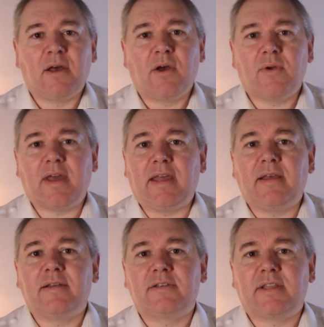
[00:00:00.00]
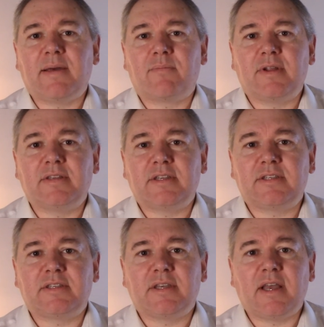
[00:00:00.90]
Okay, so that brings
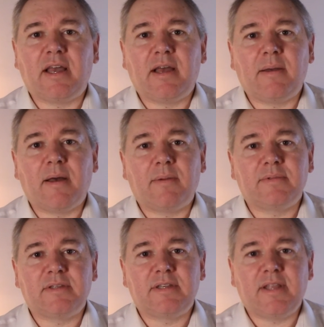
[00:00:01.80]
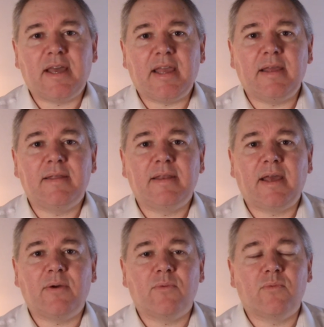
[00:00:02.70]
us up to today.
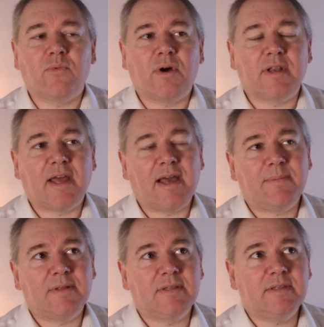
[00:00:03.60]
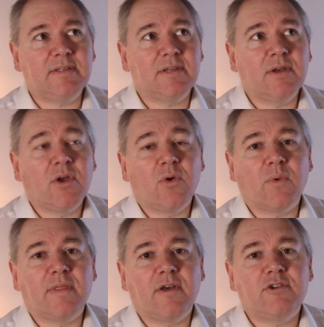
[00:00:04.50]
Now, what happens
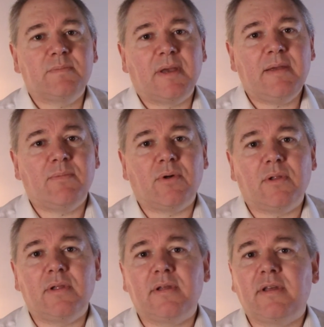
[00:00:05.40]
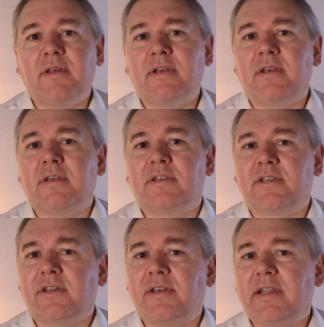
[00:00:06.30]
when those people
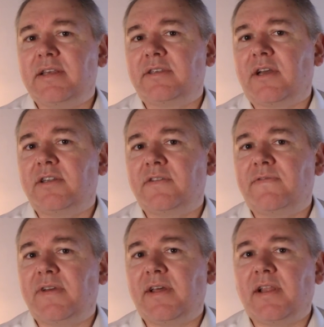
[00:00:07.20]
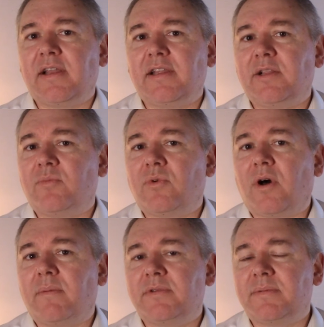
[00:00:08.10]
suddenly start to feel a little more
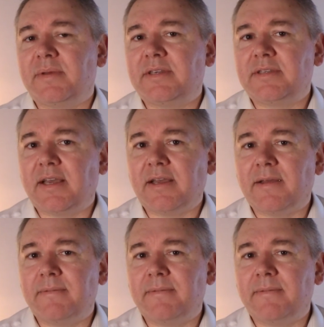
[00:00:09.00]
optimistic?